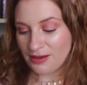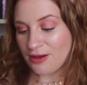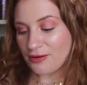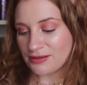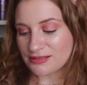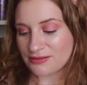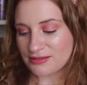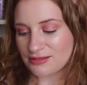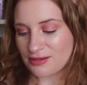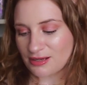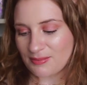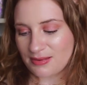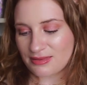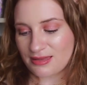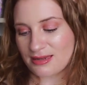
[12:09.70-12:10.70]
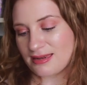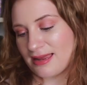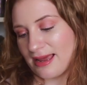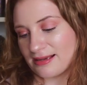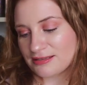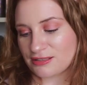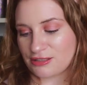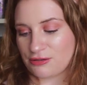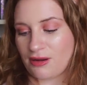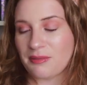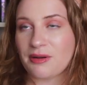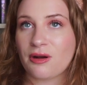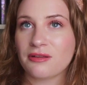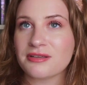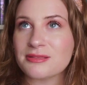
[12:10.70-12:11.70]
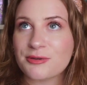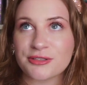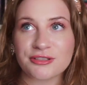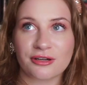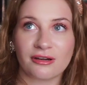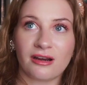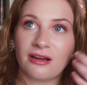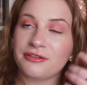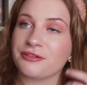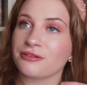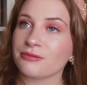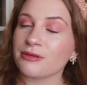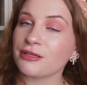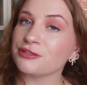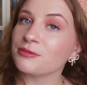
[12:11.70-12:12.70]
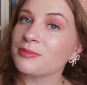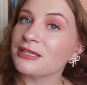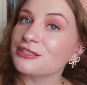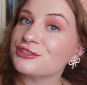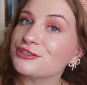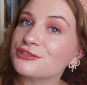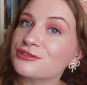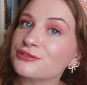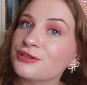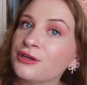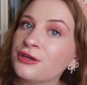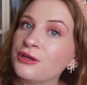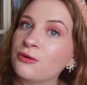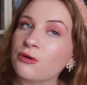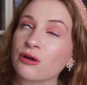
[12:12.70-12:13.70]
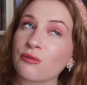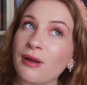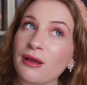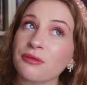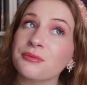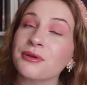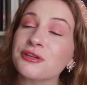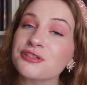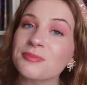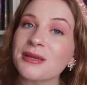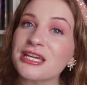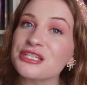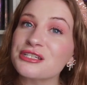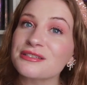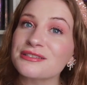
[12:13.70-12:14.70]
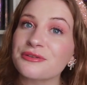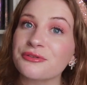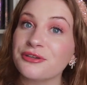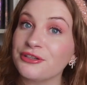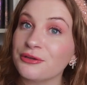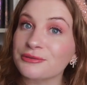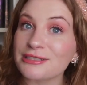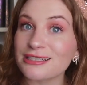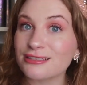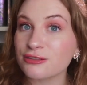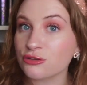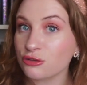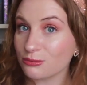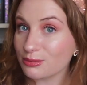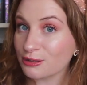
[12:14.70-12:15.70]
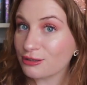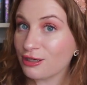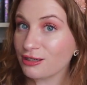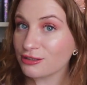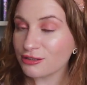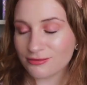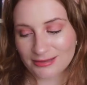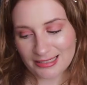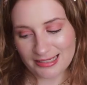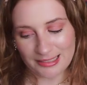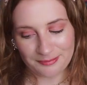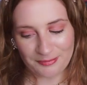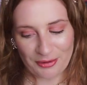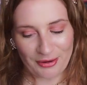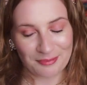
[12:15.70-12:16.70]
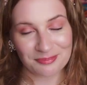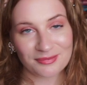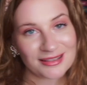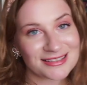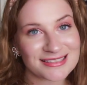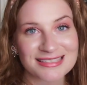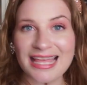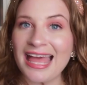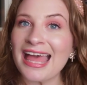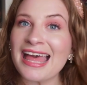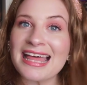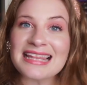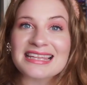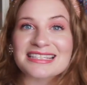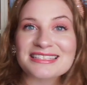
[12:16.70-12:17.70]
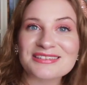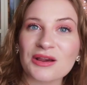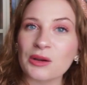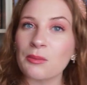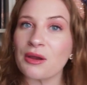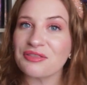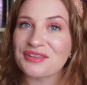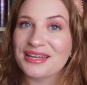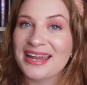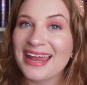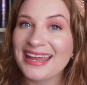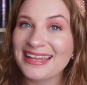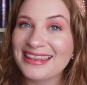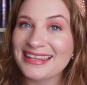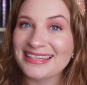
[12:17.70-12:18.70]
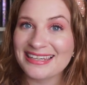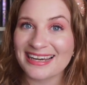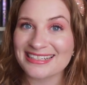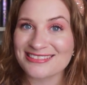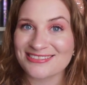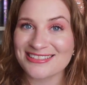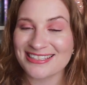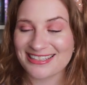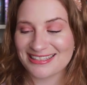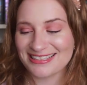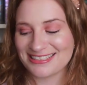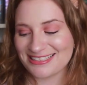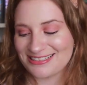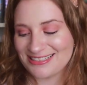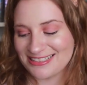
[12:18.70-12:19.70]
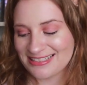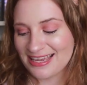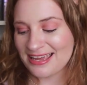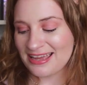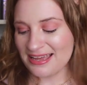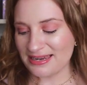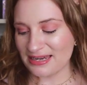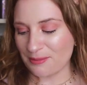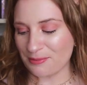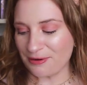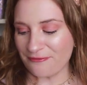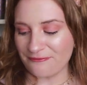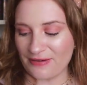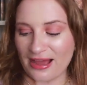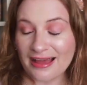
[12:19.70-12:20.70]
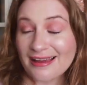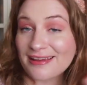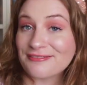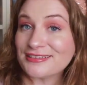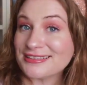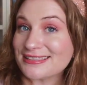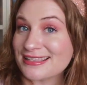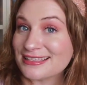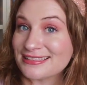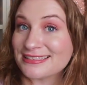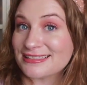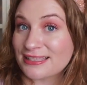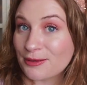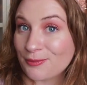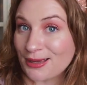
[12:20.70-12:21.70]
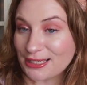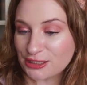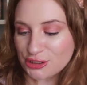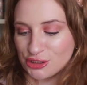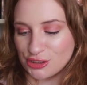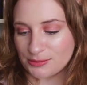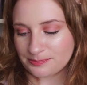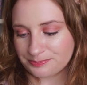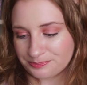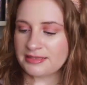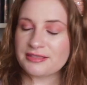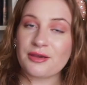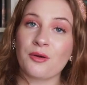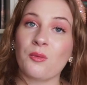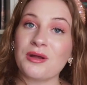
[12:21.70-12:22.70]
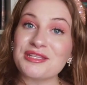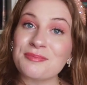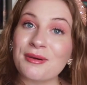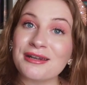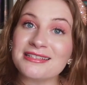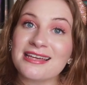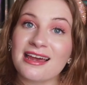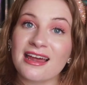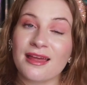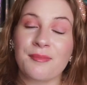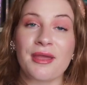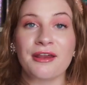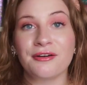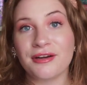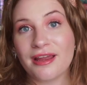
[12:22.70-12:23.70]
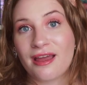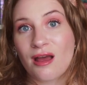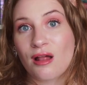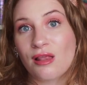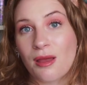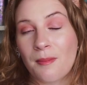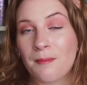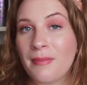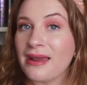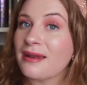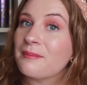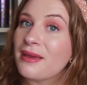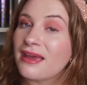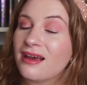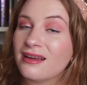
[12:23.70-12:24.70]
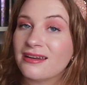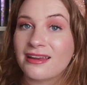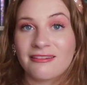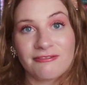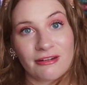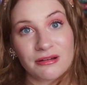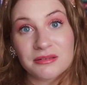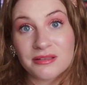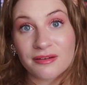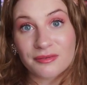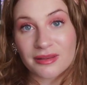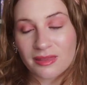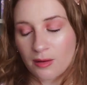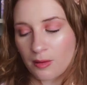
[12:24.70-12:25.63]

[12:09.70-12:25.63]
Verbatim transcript: Okay, so let's talk about the next two. I mean, all these books are under 300 pages or around 300 pages, so they don't take super long to read. Okay, let's let's talk about the, the next ones in the series. Number five is The Sea Witch. So once upon a time, Ariel met a man and fell in love with